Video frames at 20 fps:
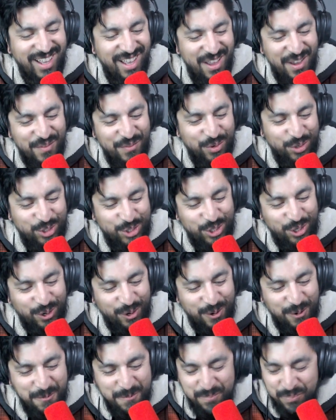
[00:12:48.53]
for
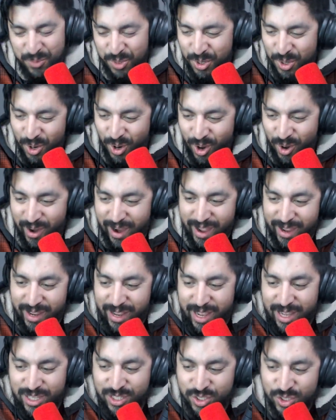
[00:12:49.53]
sure. All right,
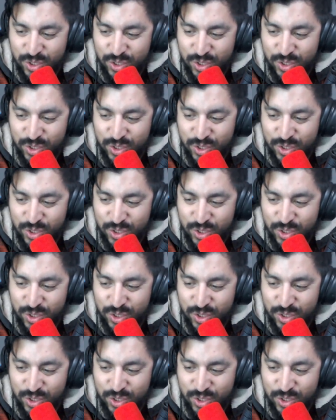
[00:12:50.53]
guys.